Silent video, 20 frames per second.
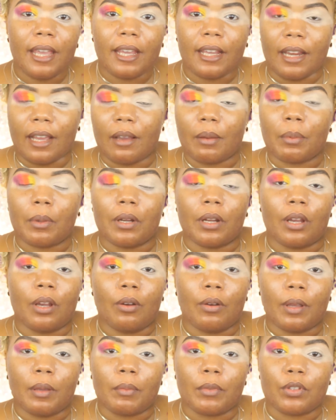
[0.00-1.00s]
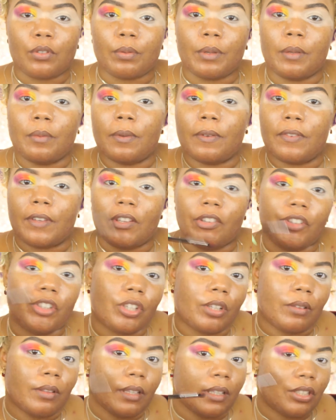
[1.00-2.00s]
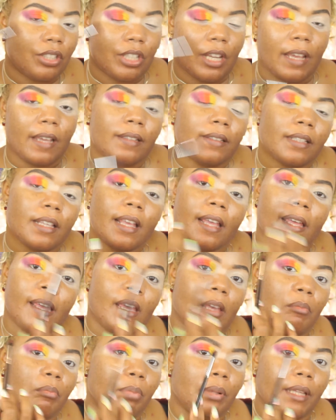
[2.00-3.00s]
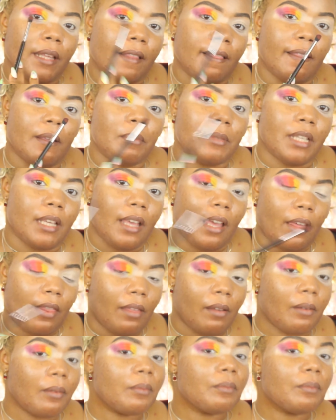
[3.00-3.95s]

Now I'm going to go in between with each of the shades and blend them together.